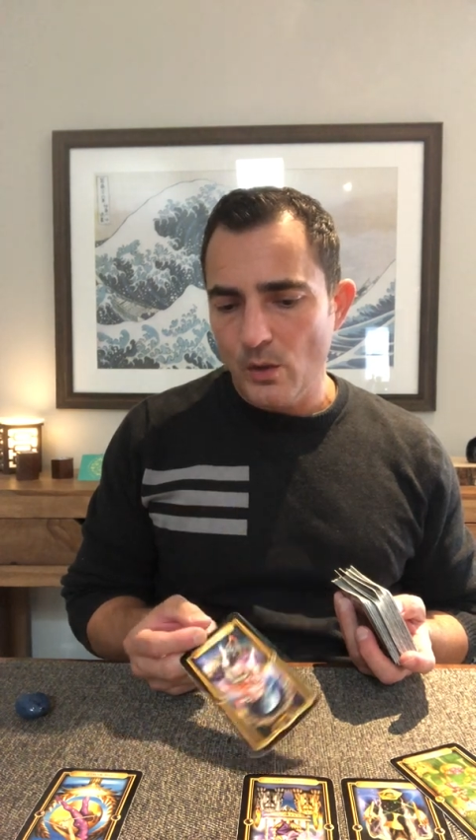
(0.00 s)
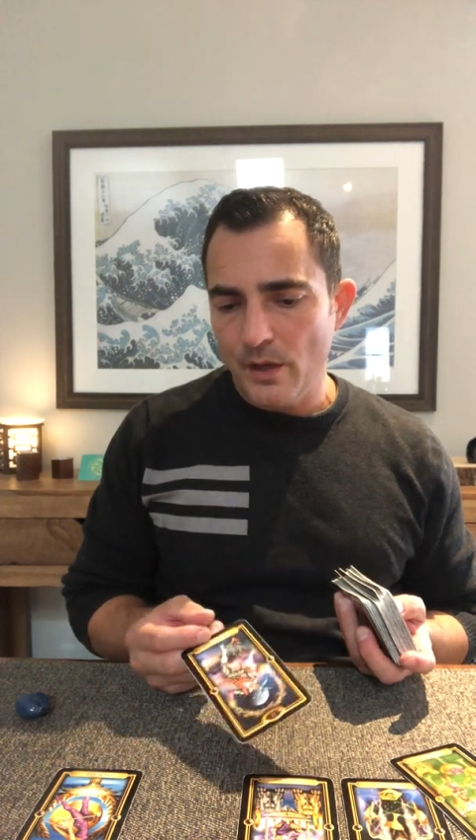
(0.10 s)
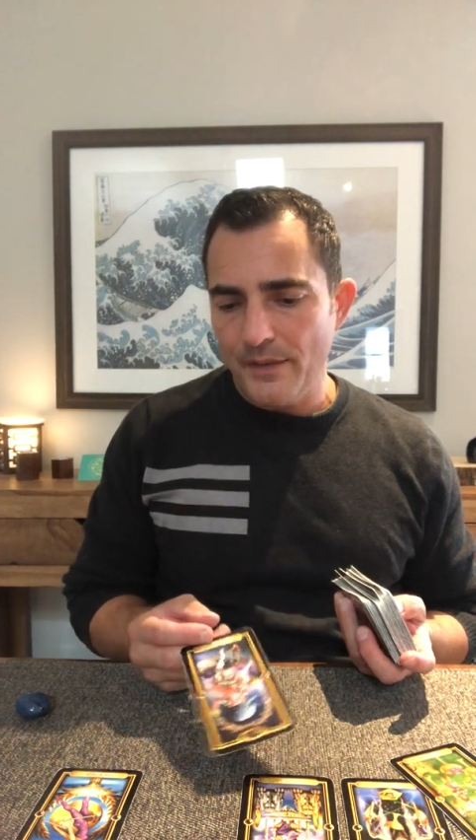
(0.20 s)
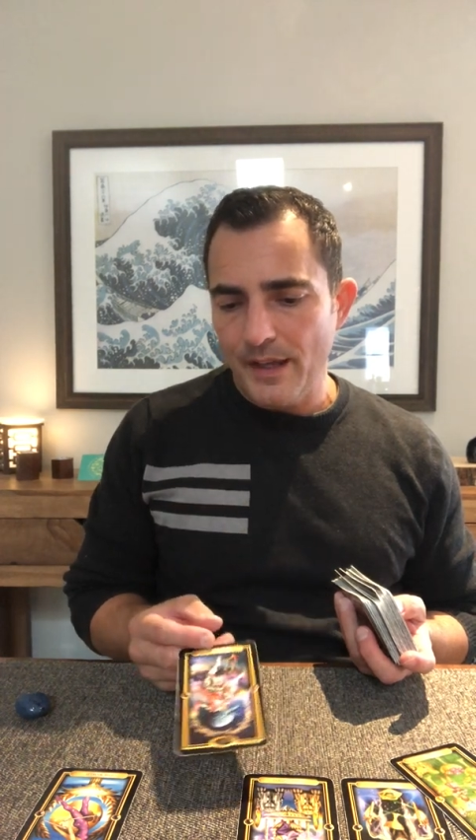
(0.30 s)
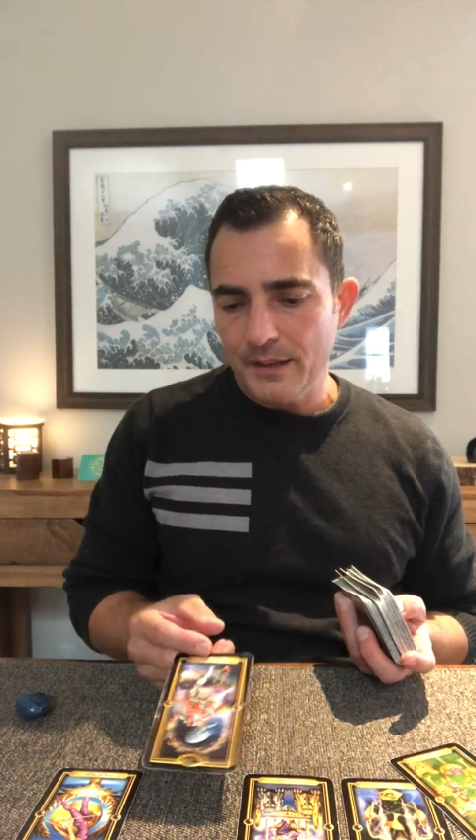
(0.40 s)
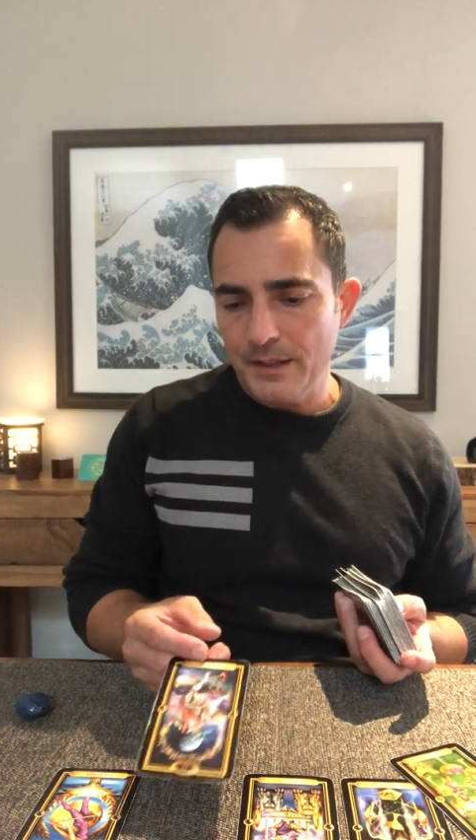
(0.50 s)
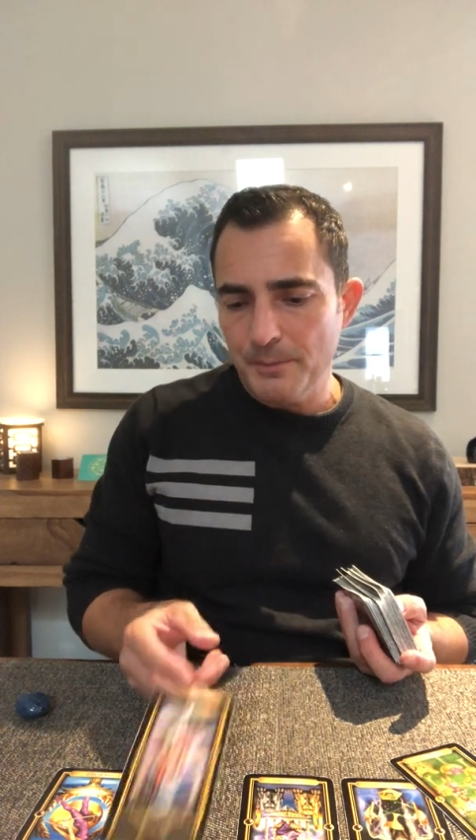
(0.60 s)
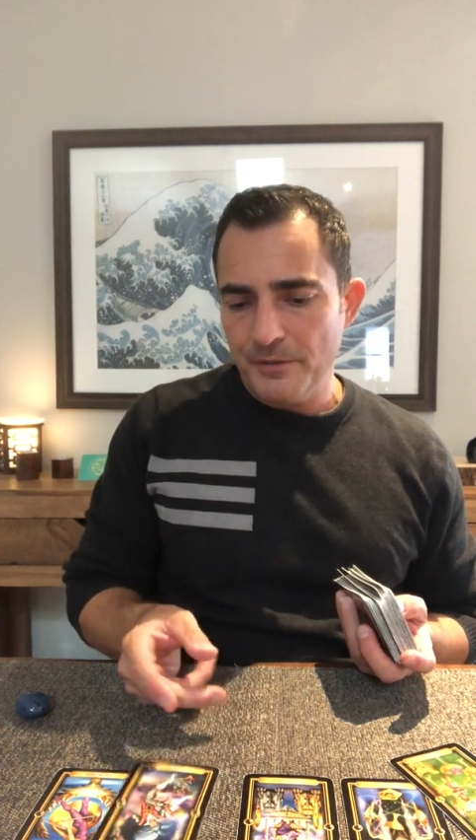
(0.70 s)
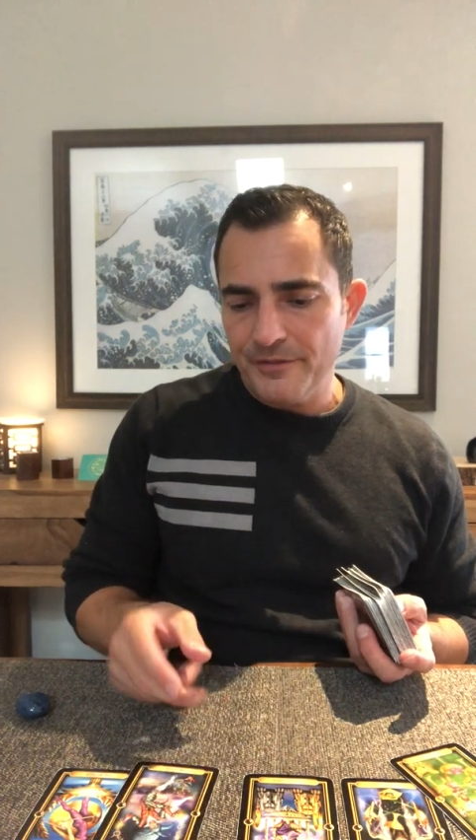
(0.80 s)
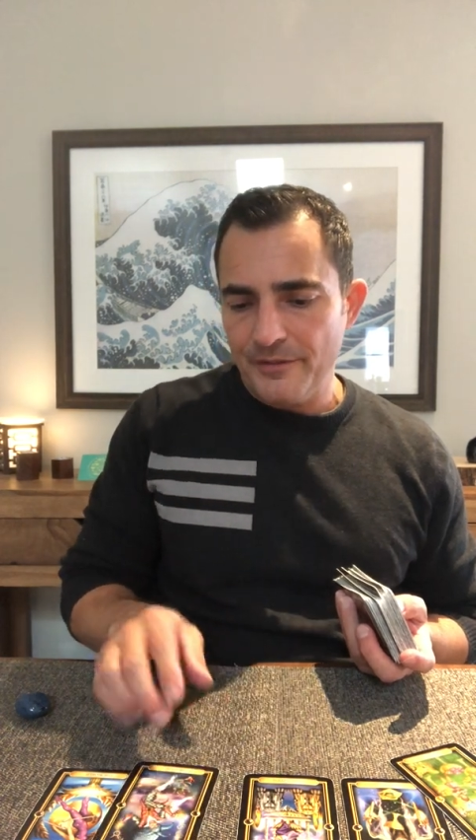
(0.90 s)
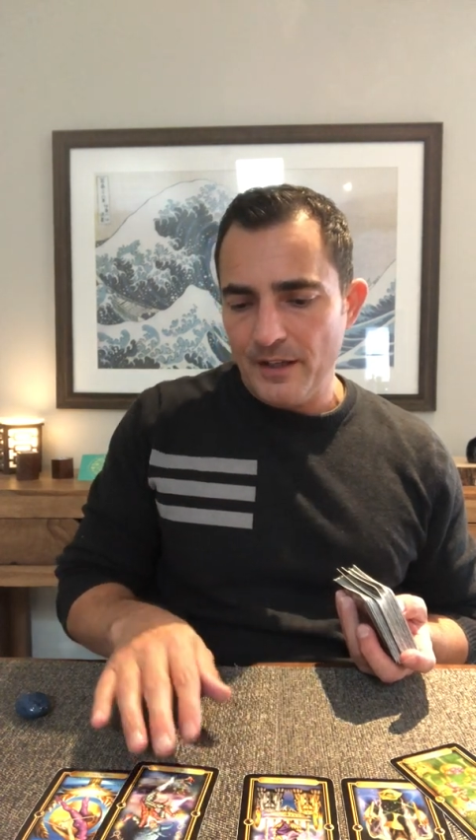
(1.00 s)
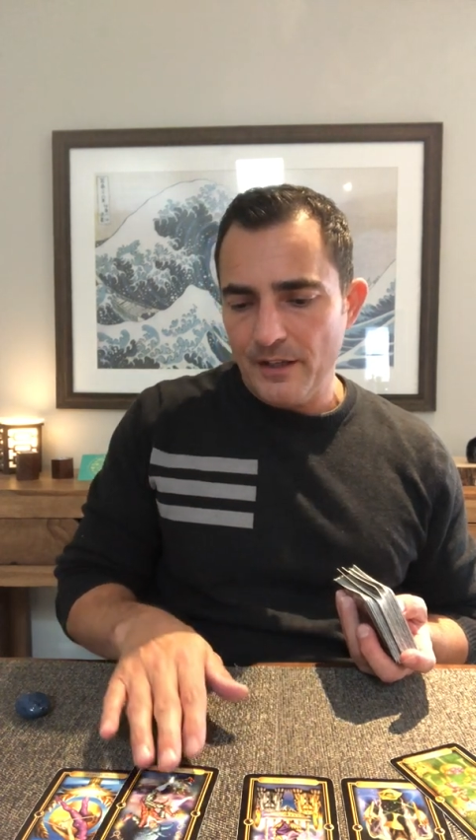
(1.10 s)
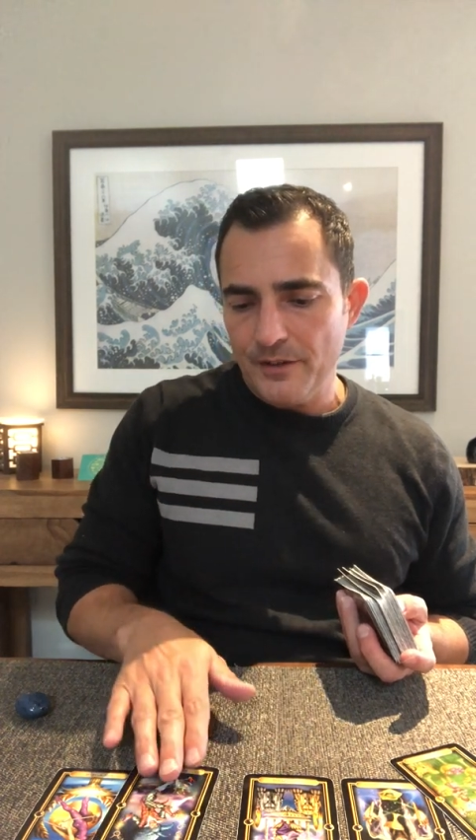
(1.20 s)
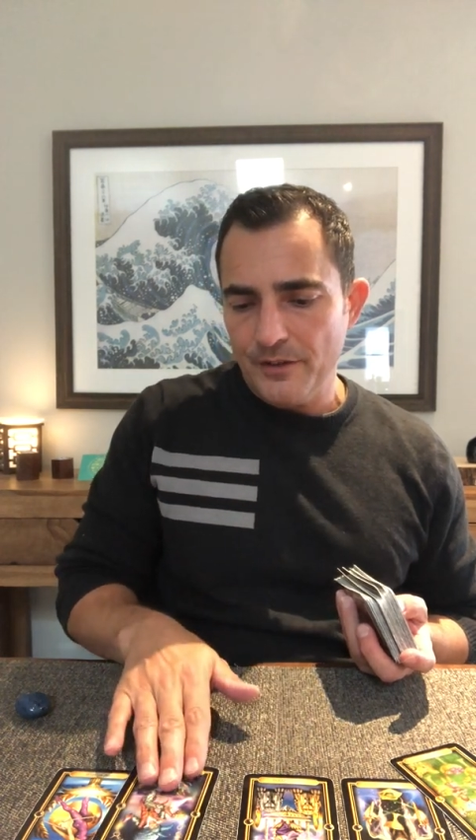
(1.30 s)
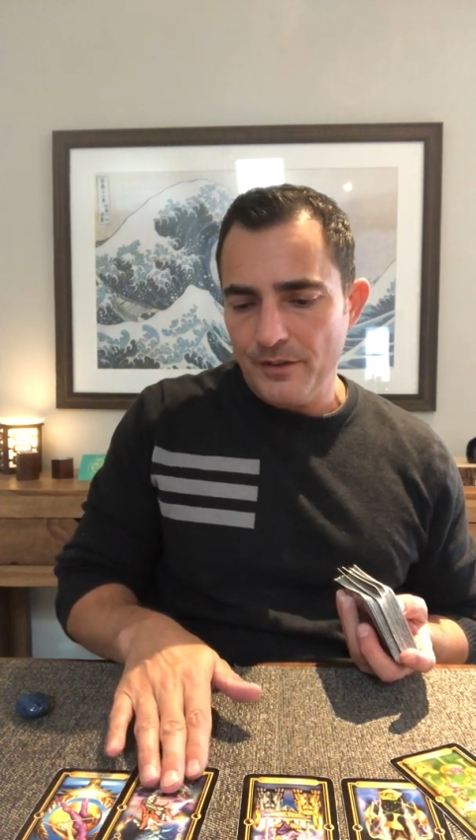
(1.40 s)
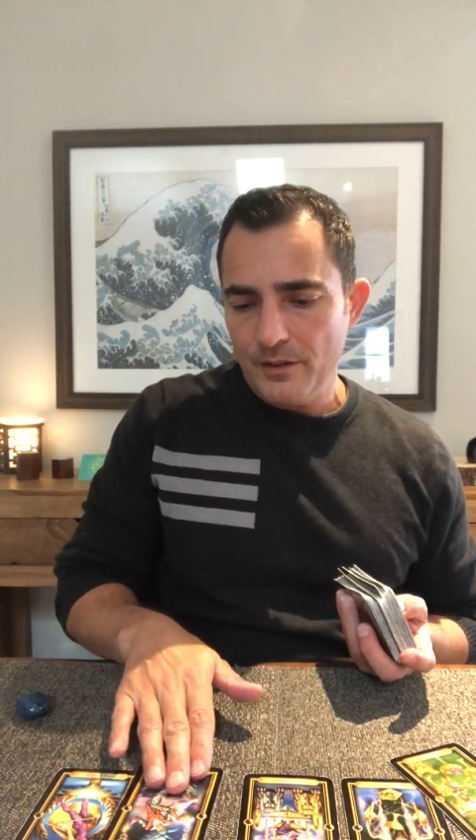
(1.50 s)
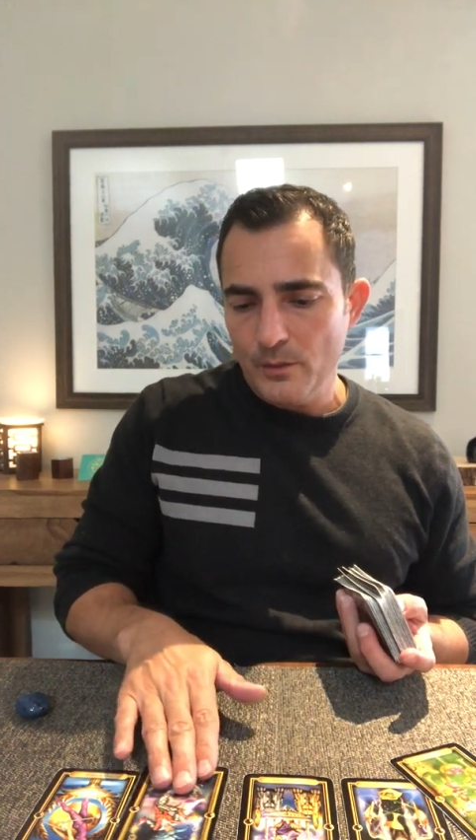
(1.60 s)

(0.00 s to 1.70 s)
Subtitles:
on that leap of faith